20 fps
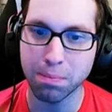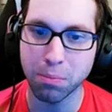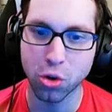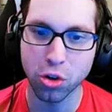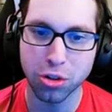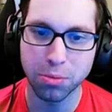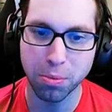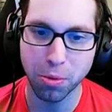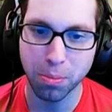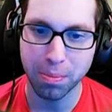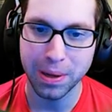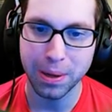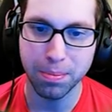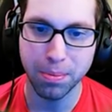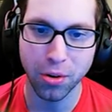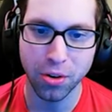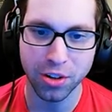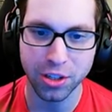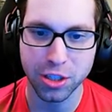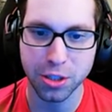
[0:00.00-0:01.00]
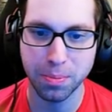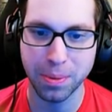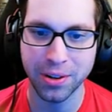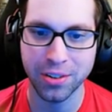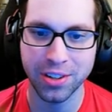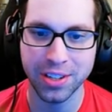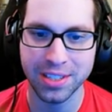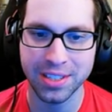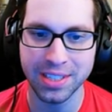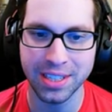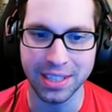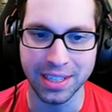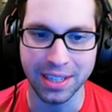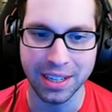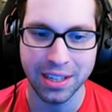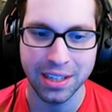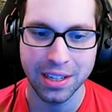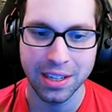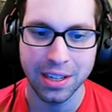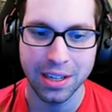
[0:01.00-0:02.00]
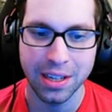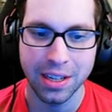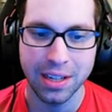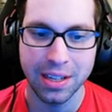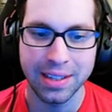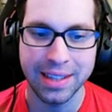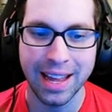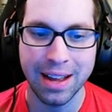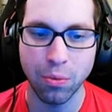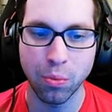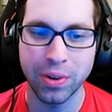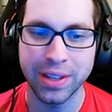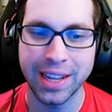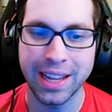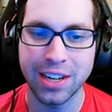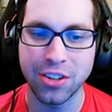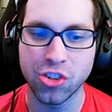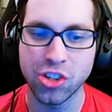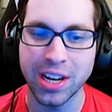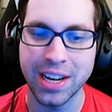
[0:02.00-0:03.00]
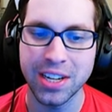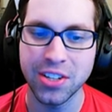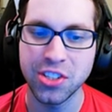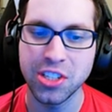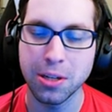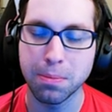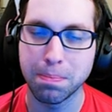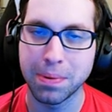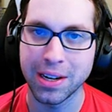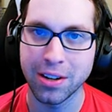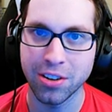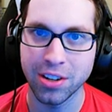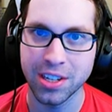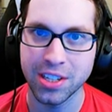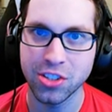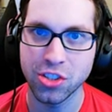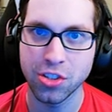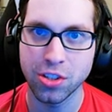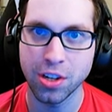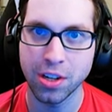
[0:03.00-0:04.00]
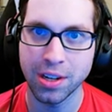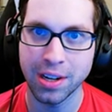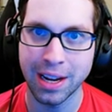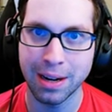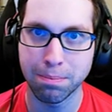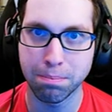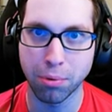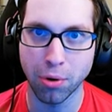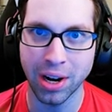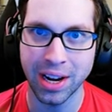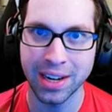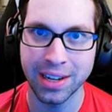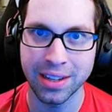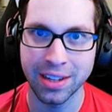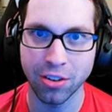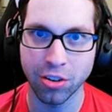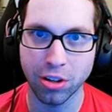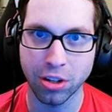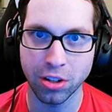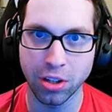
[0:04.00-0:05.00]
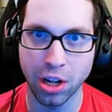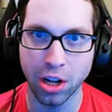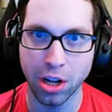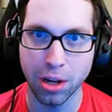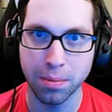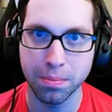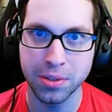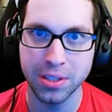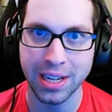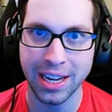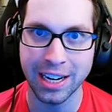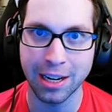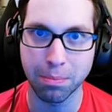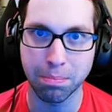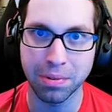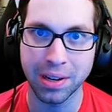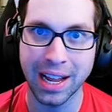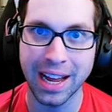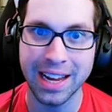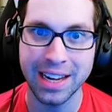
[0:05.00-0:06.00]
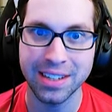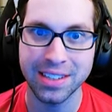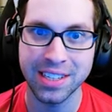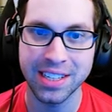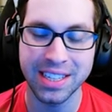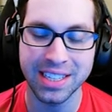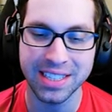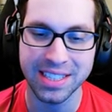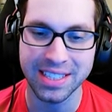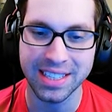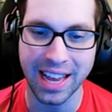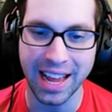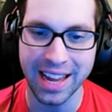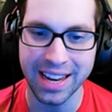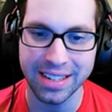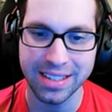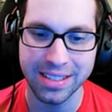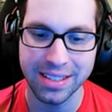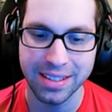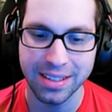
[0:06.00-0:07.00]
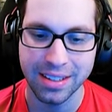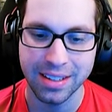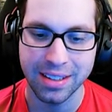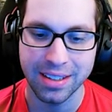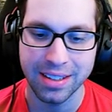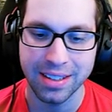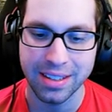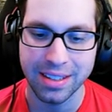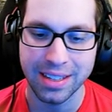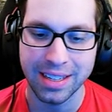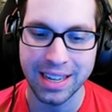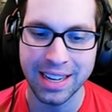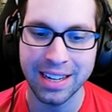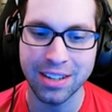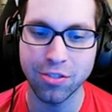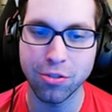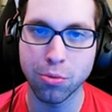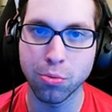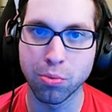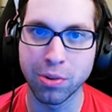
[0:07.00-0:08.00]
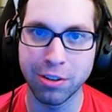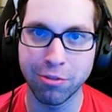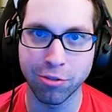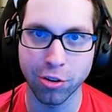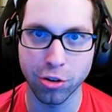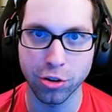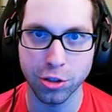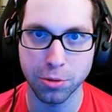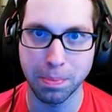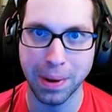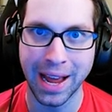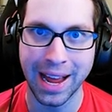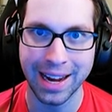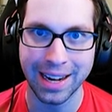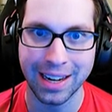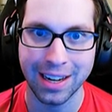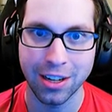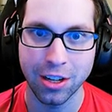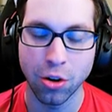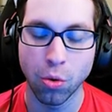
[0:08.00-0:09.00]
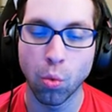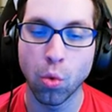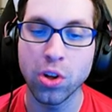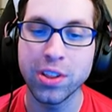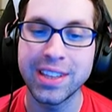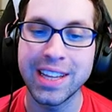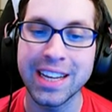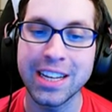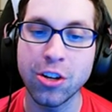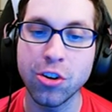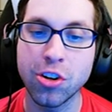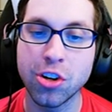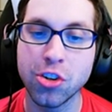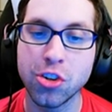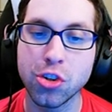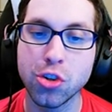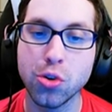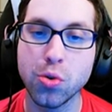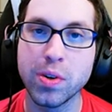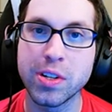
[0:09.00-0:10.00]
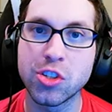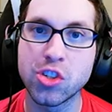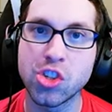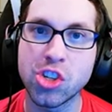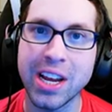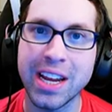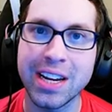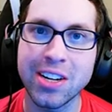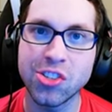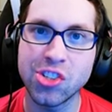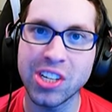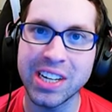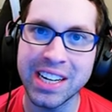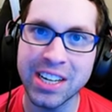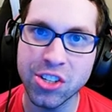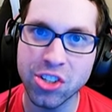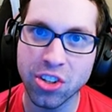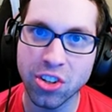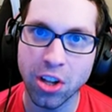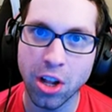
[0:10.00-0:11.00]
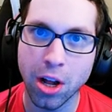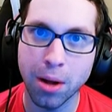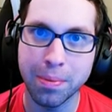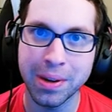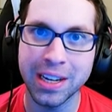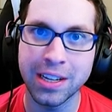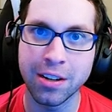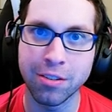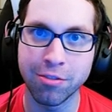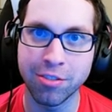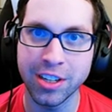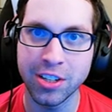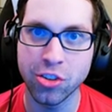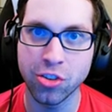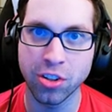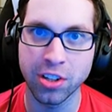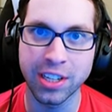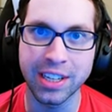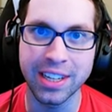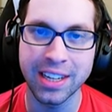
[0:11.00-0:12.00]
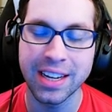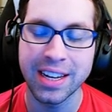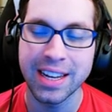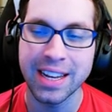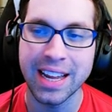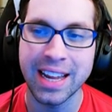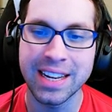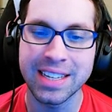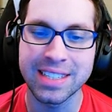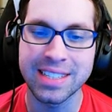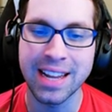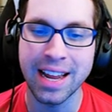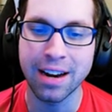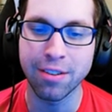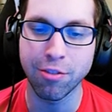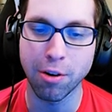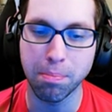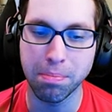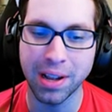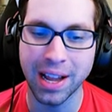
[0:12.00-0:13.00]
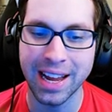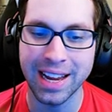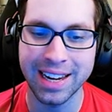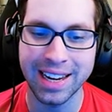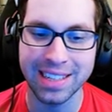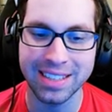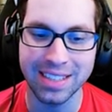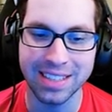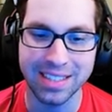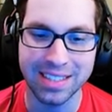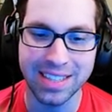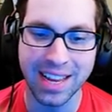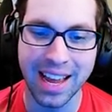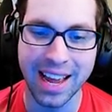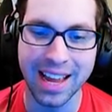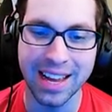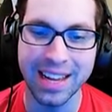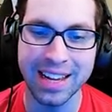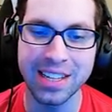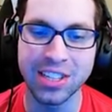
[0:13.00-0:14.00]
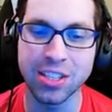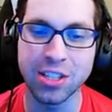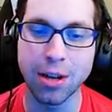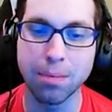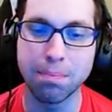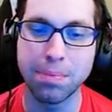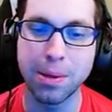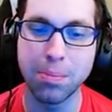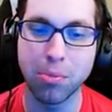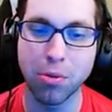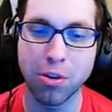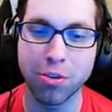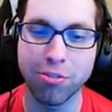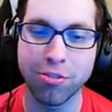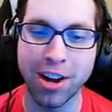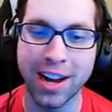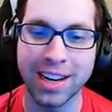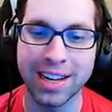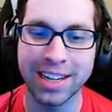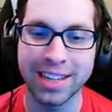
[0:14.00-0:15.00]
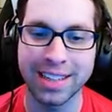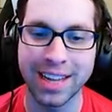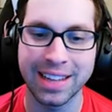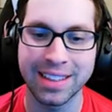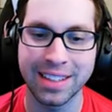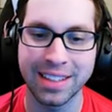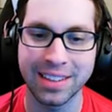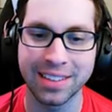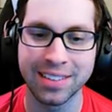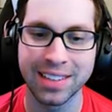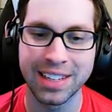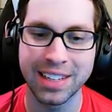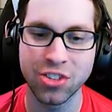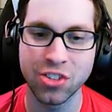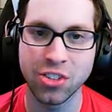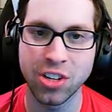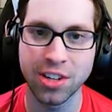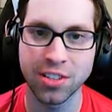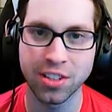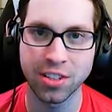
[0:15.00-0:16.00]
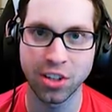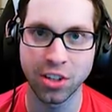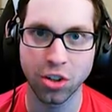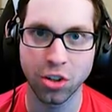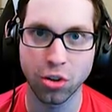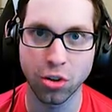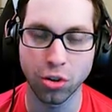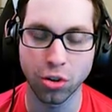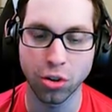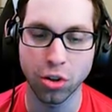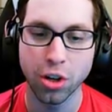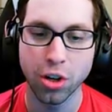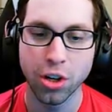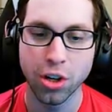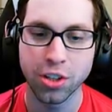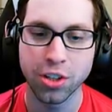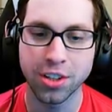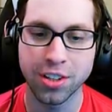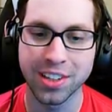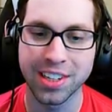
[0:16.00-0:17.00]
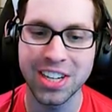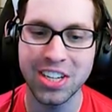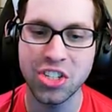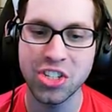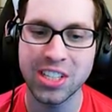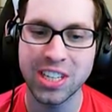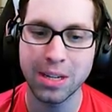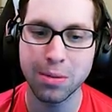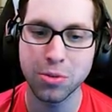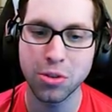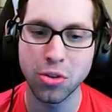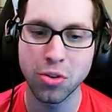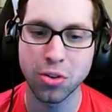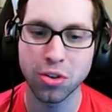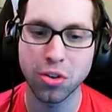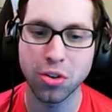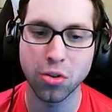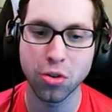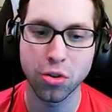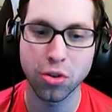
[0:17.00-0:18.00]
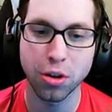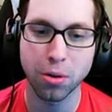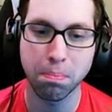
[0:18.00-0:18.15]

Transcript: multiple people are experiencing that when they change the appearance and brand of their clubs and apply it to the set, it reverts back. One thing you can do is change each club individually instead of applying as a set, and some people are finding that the glitch doesn't occur. The glitch seems to occur the